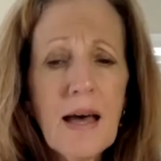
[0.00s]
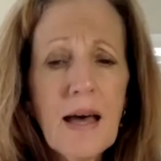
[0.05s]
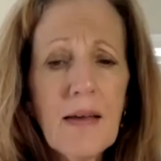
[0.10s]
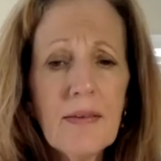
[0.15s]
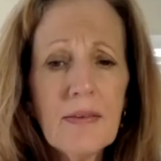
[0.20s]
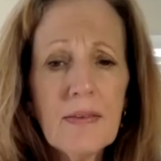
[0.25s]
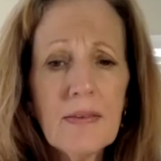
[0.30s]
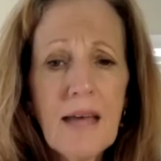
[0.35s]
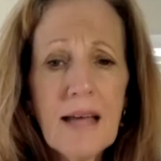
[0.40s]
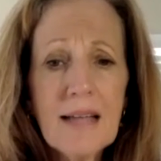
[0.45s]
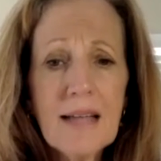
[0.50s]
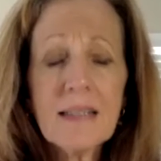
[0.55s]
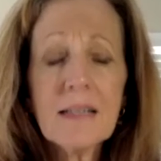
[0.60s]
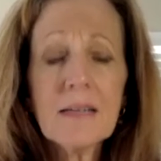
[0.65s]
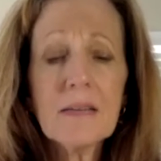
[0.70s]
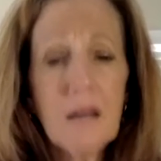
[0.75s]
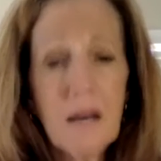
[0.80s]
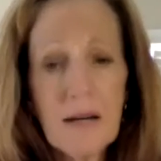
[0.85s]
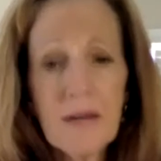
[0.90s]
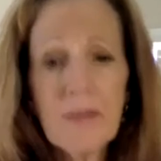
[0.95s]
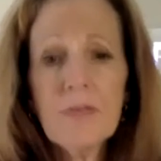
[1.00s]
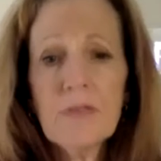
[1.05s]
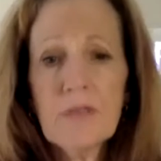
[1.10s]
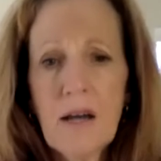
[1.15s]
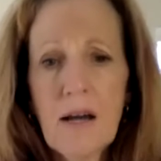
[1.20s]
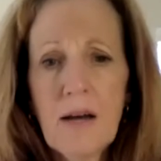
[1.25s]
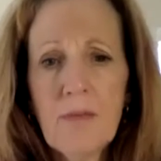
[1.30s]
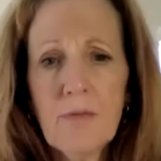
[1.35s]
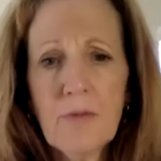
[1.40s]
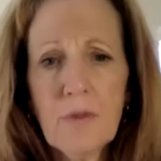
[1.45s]
That's a lot of
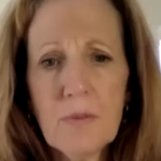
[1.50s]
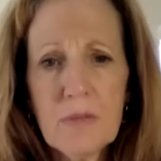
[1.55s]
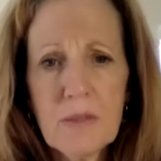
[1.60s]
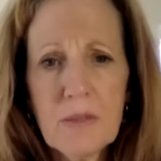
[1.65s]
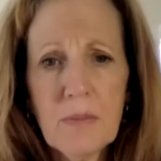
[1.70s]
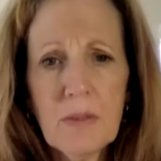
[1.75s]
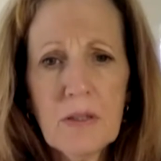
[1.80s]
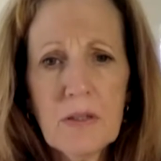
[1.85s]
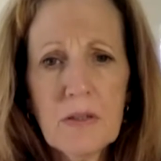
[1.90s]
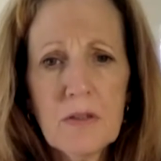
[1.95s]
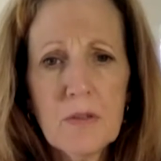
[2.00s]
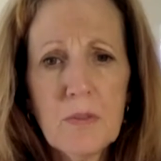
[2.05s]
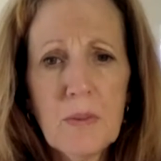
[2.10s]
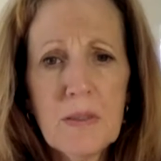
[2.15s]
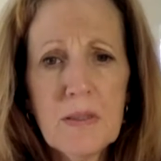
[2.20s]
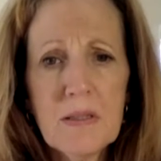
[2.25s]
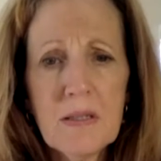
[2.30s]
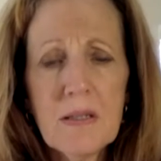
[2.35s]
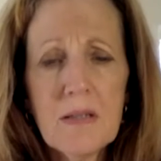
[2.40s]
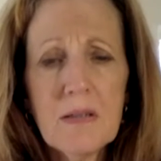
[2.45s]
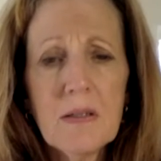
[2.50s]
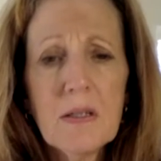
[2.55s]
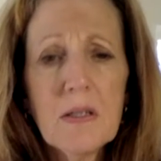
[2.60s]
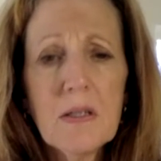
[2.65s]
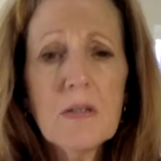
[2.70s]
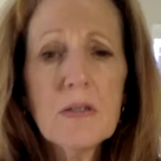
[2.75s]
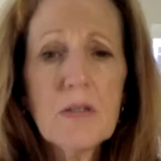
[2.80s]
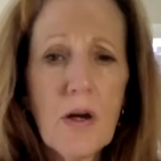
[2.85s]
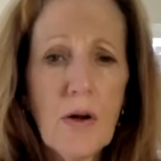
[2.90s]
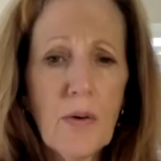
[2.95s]
time from someone who's busy.
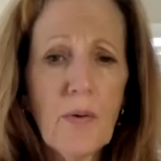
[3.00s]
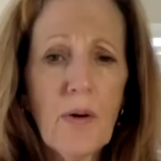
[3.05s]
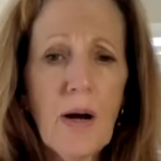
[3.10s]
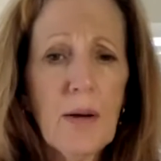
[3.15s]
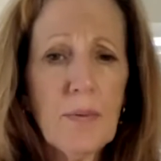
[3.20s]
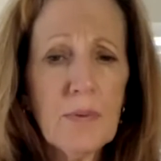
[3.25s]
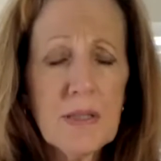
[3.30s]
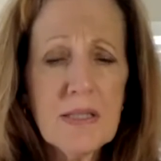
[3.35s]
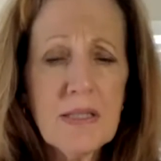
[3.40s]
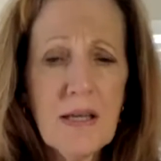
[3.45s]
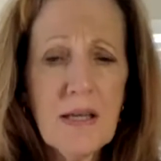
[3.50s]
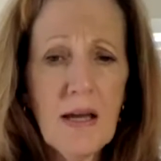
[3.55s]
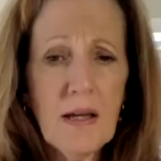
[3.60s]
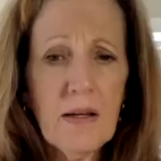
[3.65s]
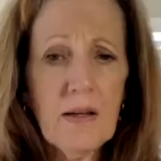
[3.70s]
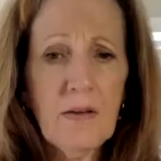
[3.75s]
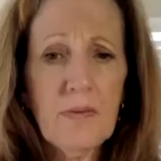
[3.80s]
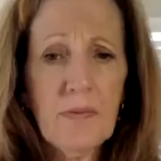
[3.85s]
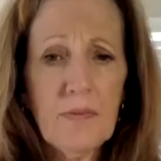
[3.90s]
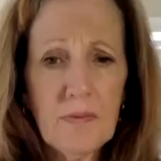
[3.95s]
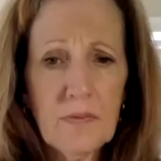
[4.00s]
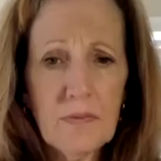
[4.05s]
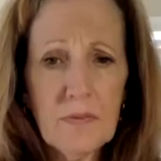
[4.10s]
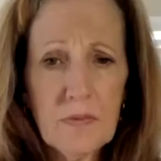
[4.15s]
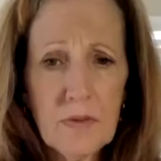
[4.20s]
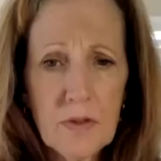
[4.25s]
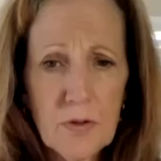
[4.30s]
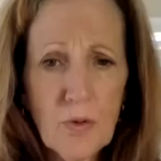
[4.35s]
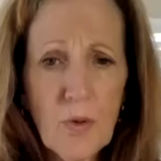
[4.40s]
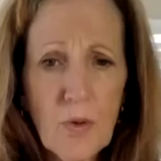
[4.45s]
So I would say
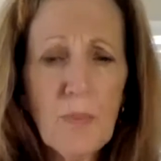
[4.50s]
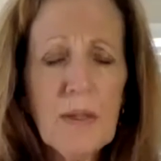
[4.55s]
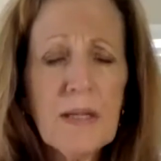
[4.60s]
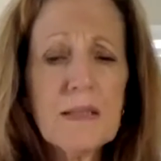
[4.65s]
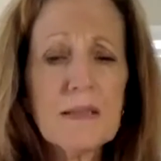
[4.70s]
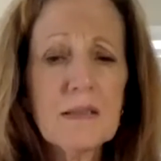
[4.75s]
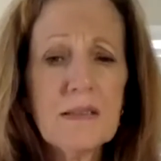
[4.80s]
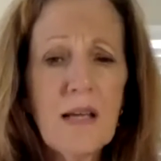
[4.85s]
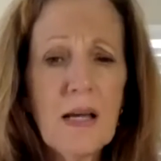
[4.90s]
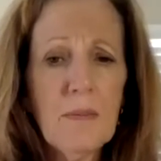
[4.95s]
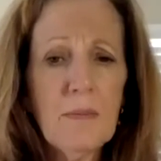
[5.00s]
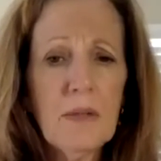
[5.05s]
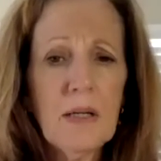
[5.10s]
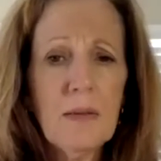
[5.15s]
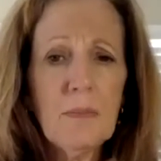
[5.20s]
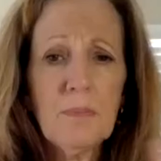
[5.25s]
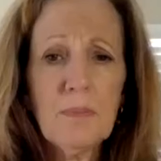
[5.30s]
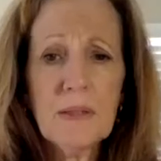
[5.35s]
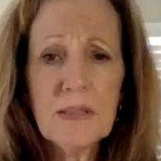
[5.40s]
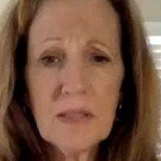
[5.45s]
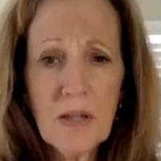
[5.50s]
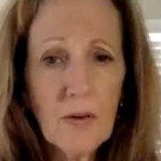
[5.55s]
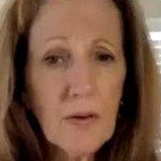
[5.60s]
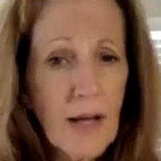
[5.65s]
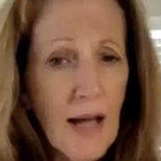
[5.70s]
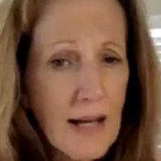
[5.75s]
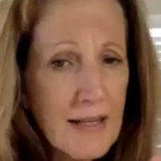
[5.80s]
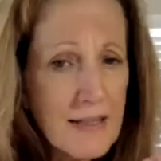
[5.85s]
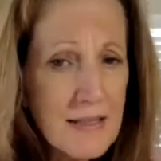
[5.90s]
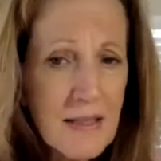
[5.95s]
swooping statement, but don't
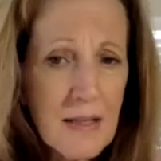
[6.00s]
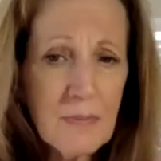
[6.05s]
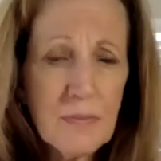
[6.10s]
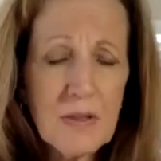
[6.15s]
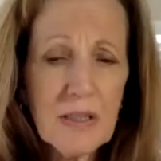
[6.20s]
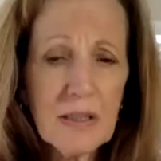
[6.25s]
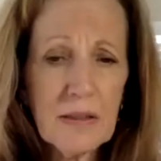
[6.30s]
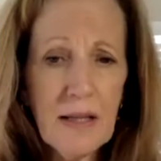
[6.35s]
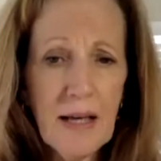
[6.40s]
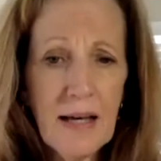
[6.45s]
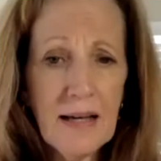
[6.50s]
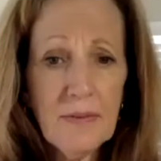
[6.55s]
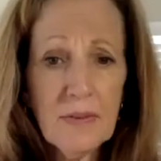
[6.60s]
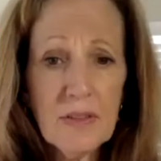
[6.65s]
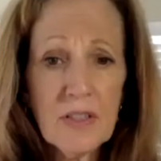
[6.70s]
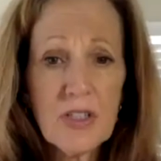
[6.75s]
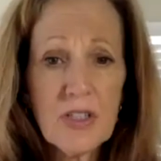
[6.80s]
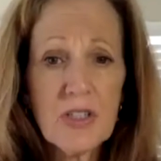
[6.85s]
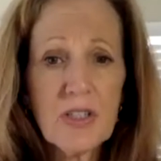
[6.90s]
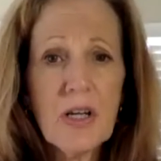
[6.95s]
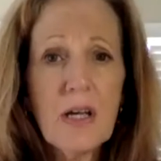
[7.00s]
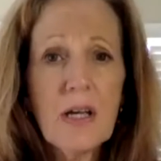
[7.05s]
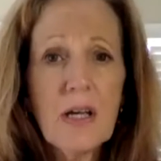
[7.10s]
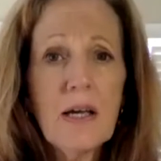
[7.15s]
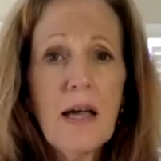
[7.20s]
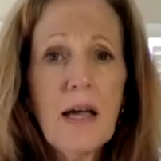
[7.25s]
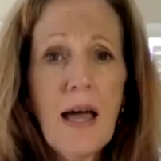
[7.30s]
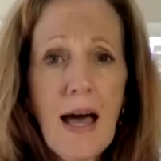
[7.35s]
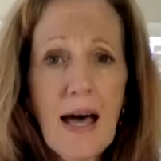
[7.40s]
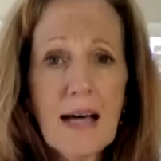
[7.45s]
ask them to lunch.
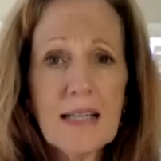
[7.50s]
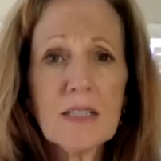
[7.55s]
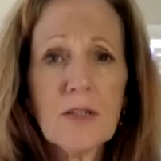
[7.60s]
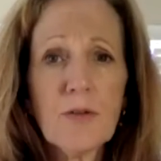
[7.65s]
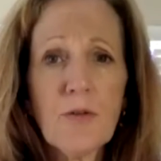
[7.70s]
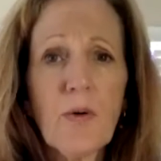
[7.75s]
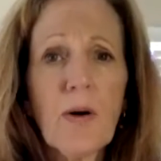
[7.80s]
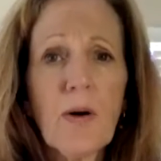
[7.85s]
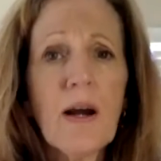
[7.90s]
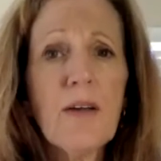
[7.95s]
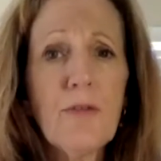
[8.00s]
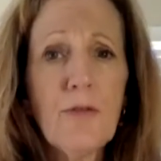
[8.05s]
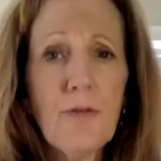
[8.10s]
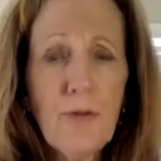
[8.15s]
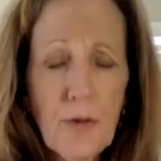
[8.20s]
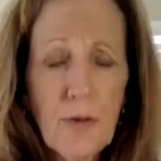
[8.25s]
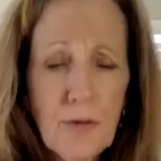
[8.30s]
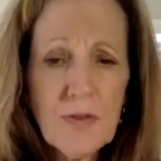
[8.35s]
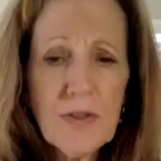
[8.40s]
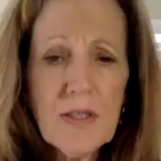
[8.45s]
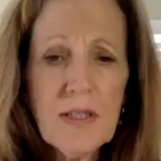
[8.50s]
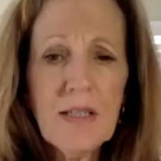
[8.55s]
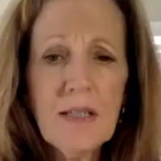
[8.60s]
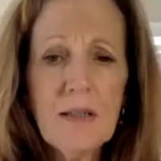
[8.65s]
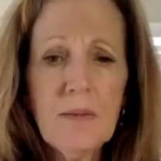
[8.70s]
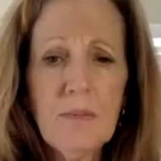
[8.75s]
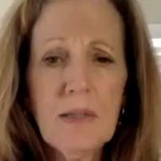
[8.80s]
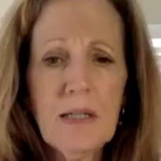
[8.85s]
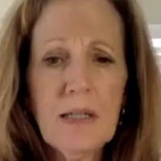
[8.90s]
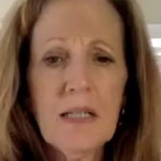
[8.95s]
Ask for a
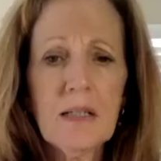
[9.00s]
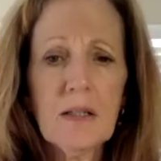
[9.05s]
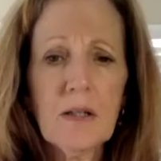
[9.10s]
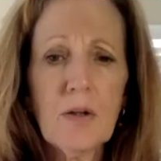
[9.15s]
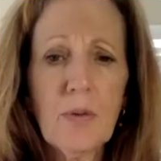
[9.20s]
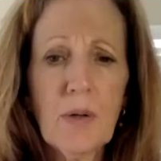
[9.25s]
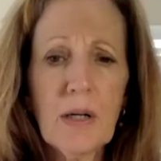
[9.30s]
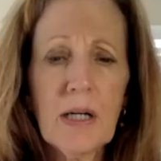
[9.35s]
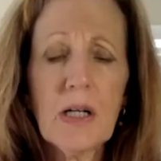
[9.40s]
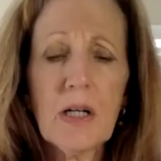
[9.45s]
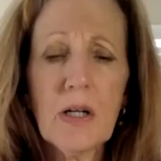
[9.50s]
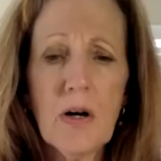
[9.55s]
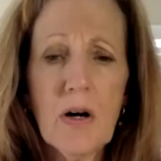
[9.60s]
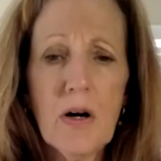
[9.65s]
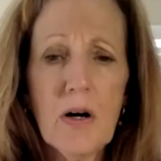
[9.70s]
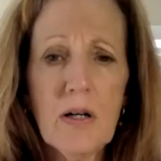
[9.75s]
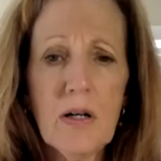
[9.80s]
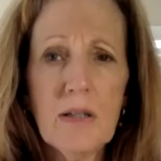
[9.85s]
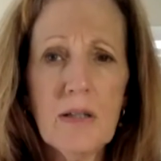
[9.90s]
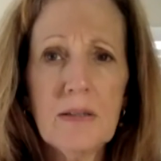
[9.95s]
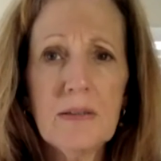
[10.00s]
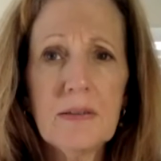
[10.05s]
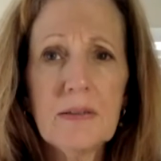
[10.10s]
15-minute quick call.